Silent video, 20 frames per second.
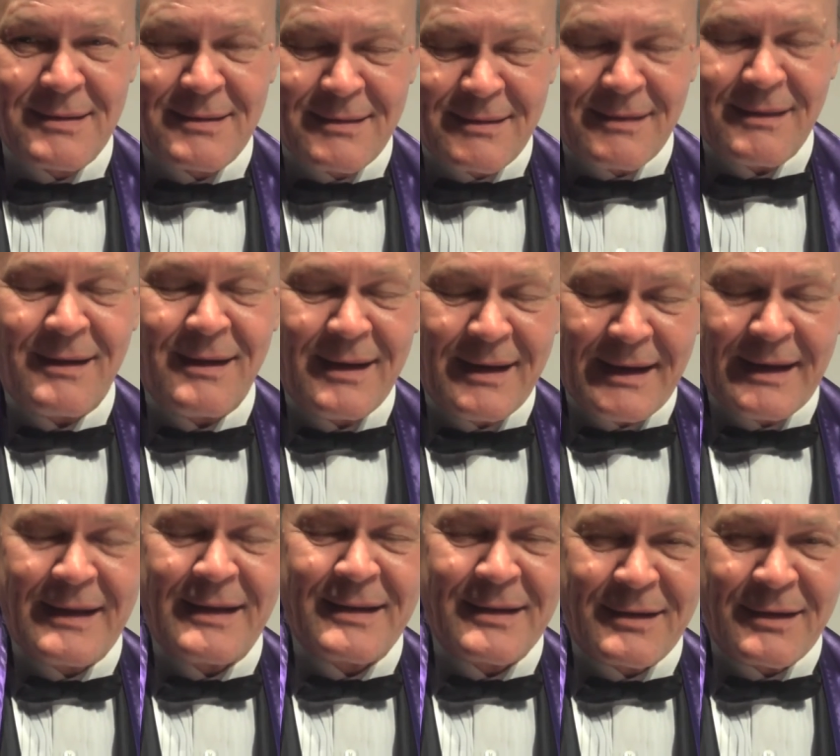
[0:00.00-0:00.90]

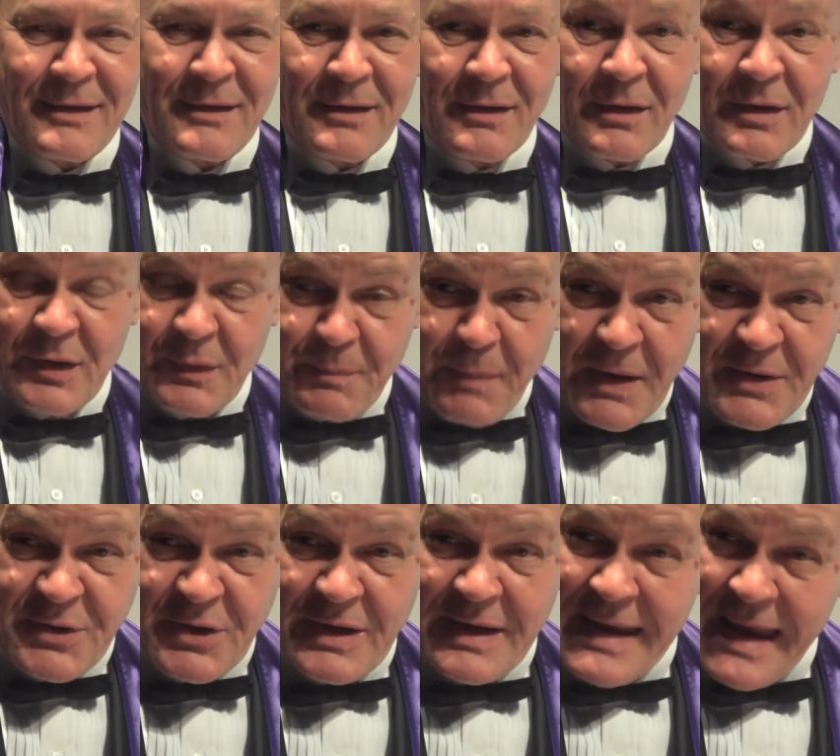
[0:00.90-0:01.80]
and uh,
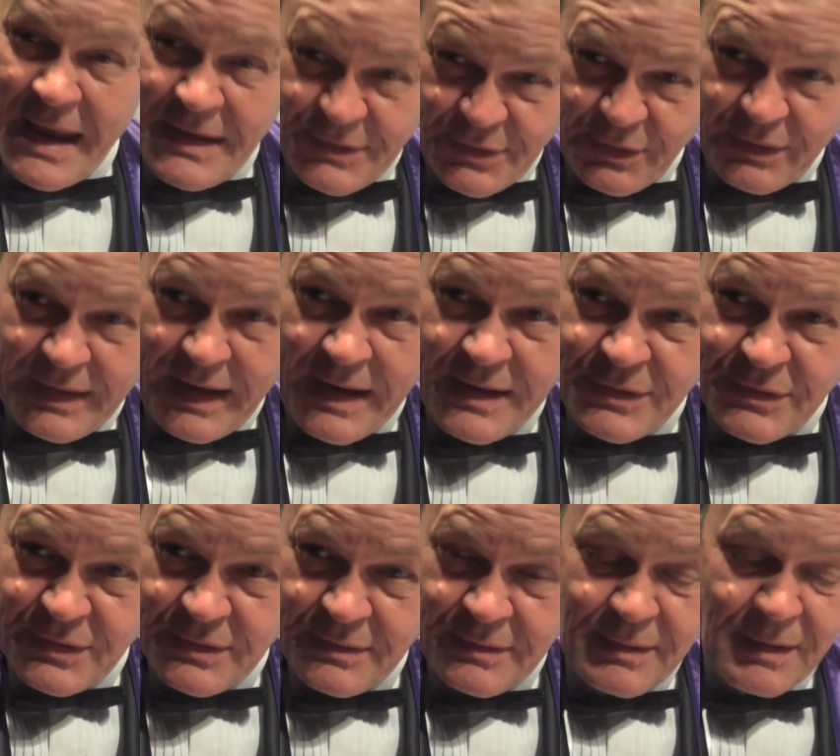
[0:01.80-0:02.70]
especially
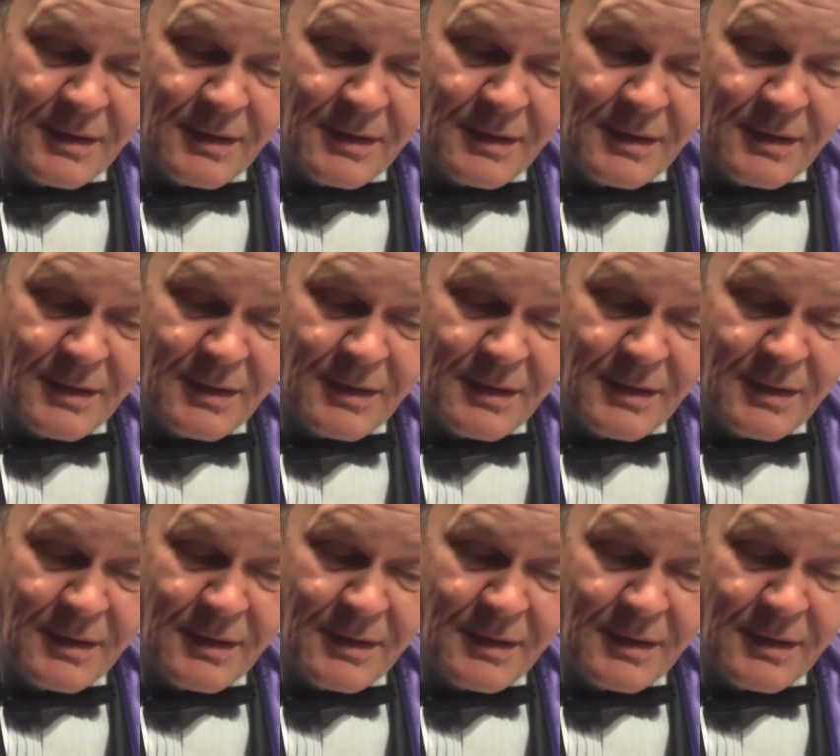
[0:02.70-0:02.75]
education,